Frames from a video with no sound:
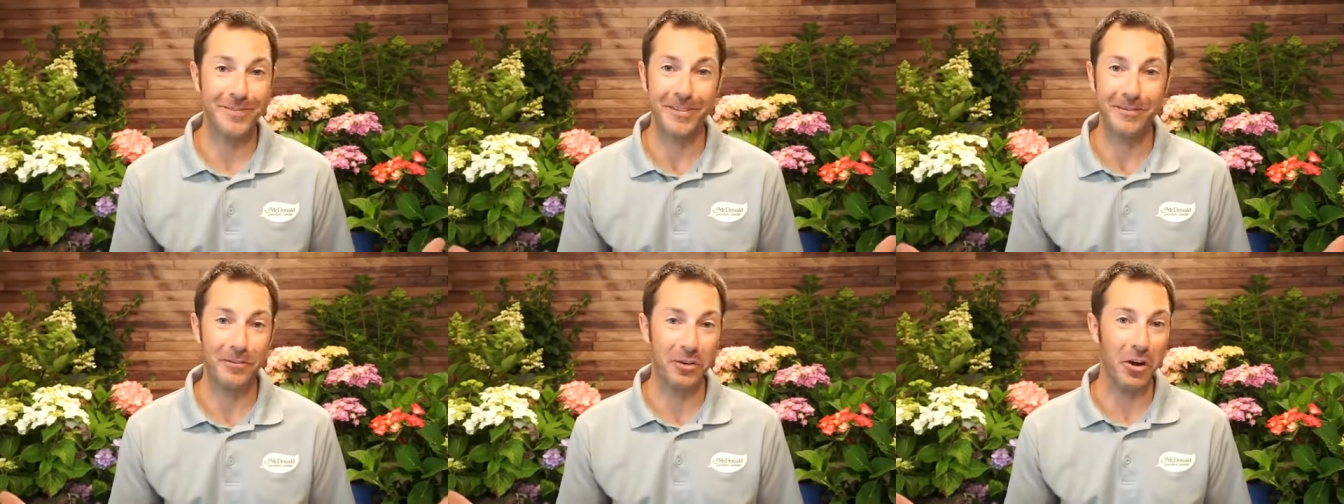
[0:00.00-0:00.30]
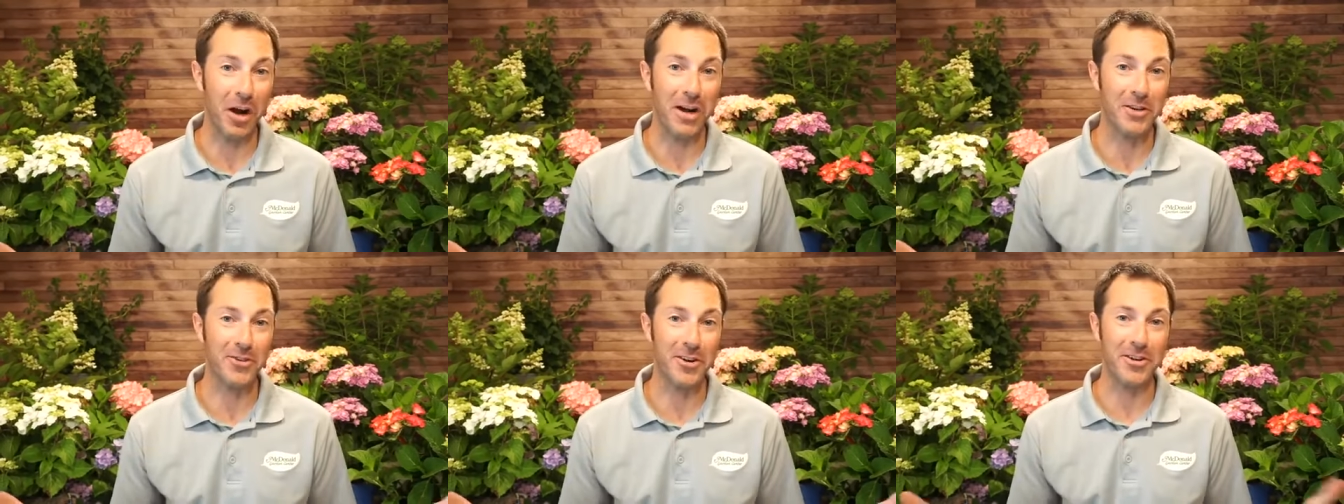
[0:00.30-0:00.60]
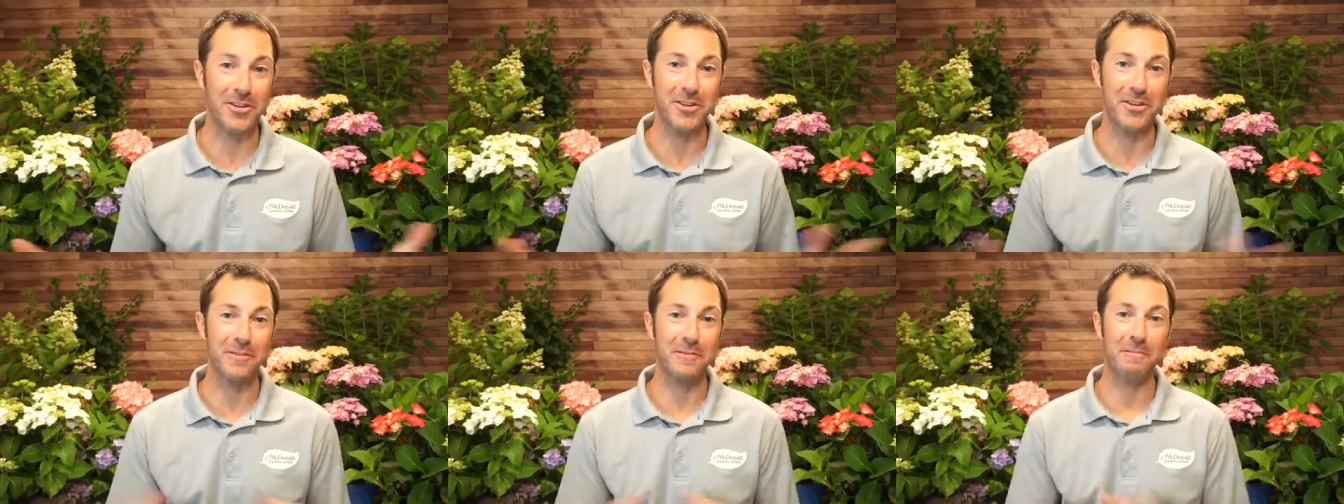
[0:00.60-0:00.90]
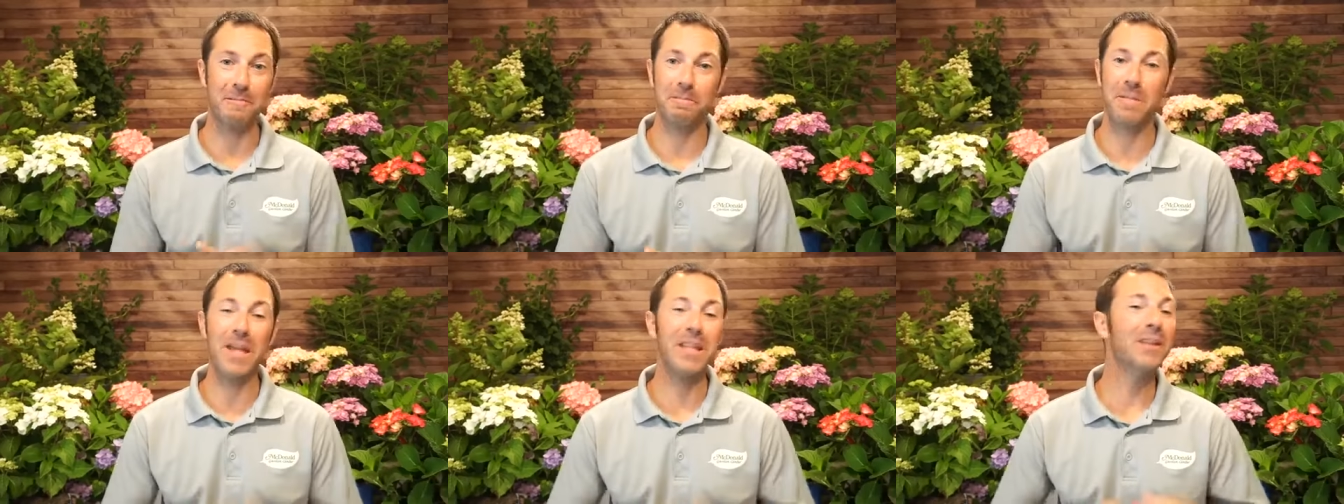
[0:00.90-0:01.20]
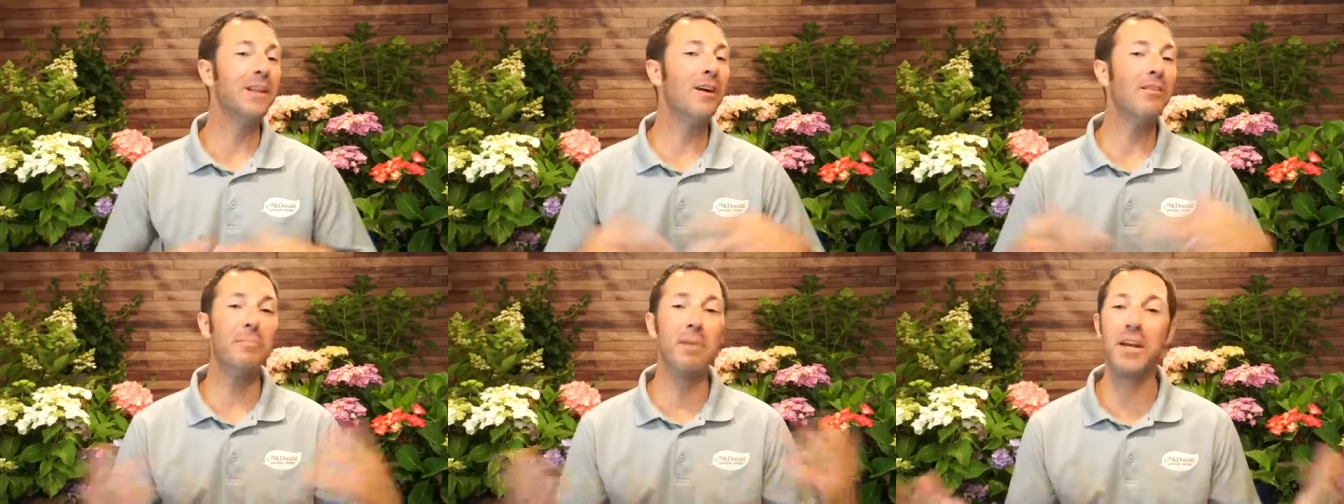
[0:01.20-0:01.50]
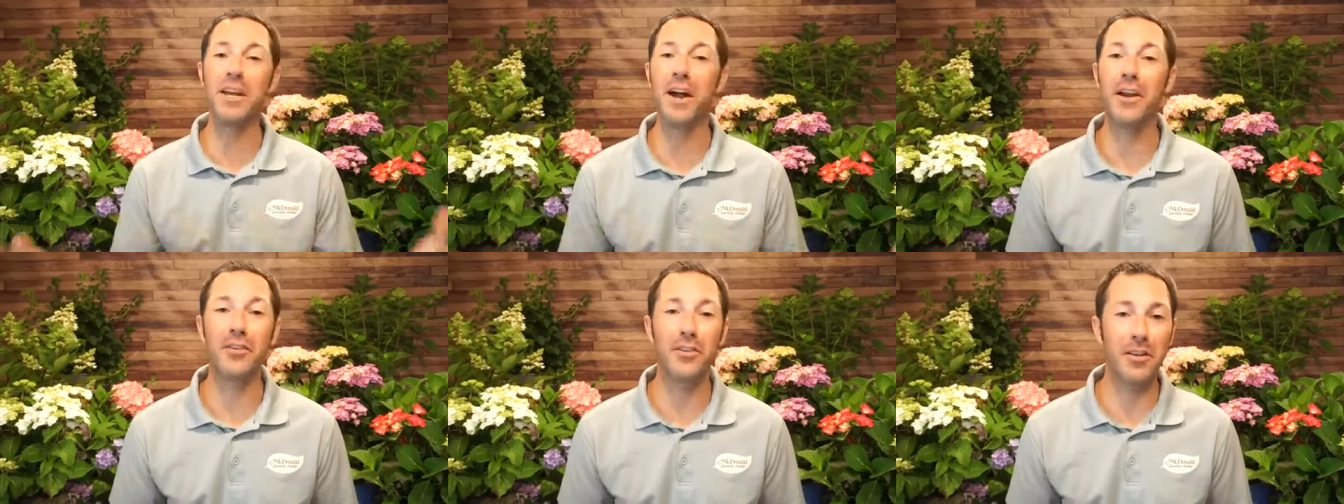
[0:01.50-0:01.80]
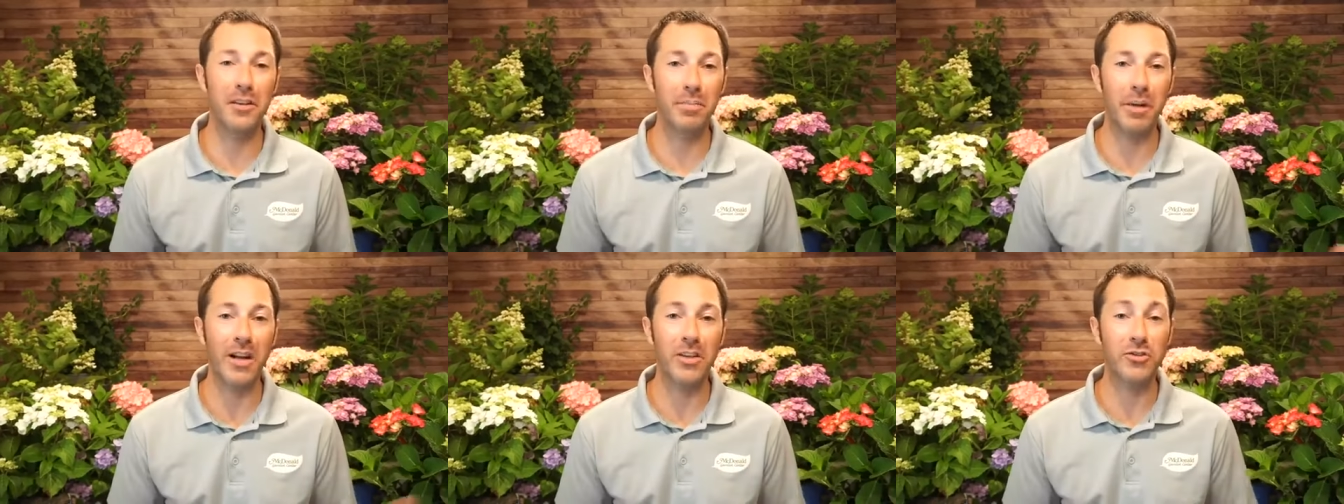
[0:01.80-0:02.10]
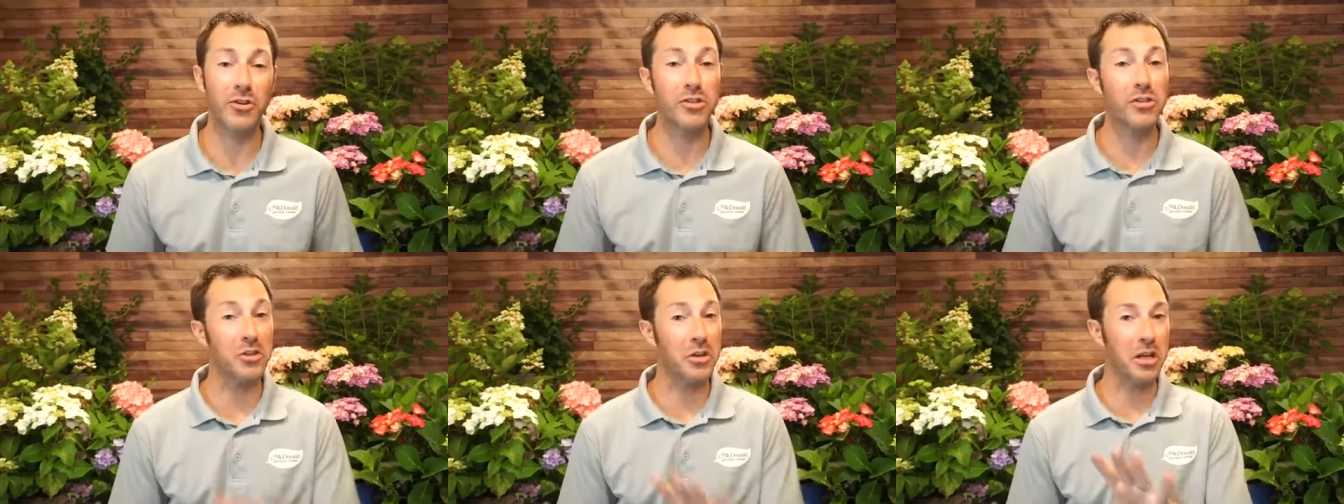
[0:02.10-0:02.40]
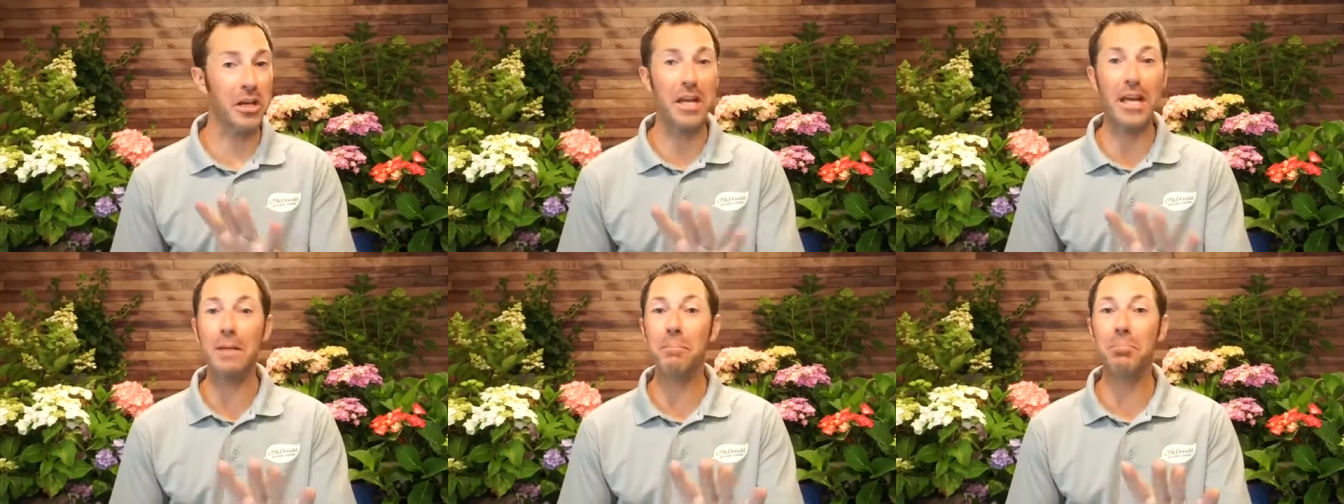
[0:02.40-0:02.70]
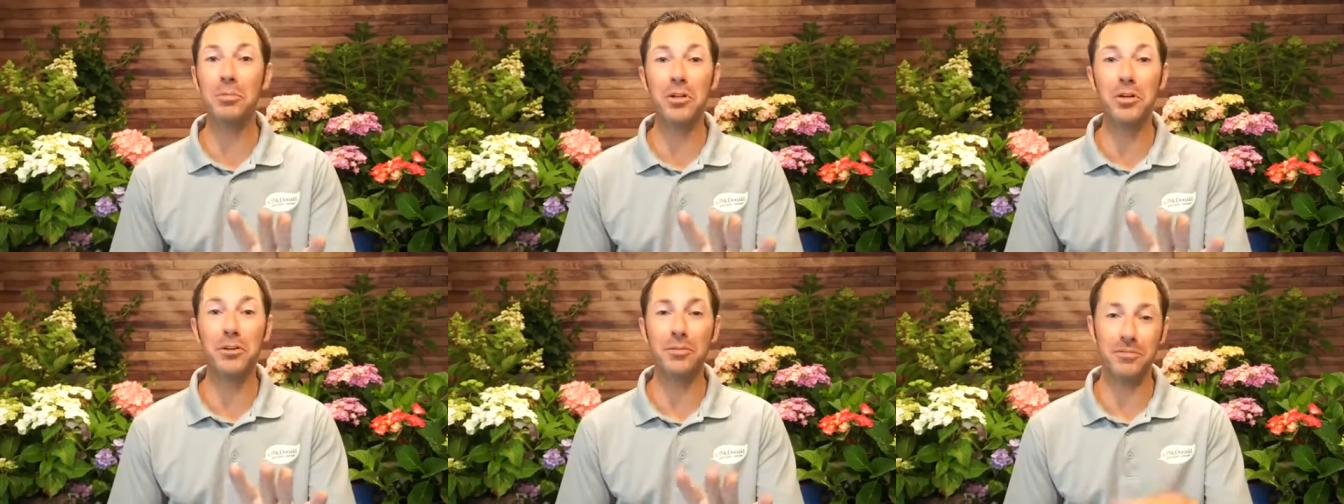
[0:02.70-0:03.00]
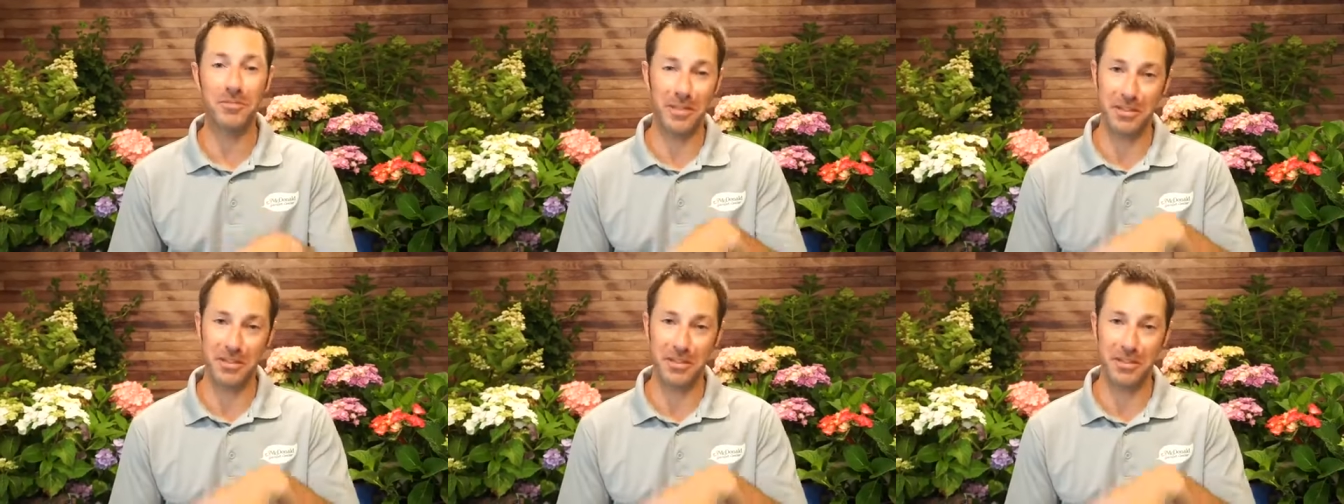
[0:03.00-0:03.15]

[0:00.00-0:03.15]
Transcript: for hydrangeas. They love being underneath pine trees. You're going to get blue.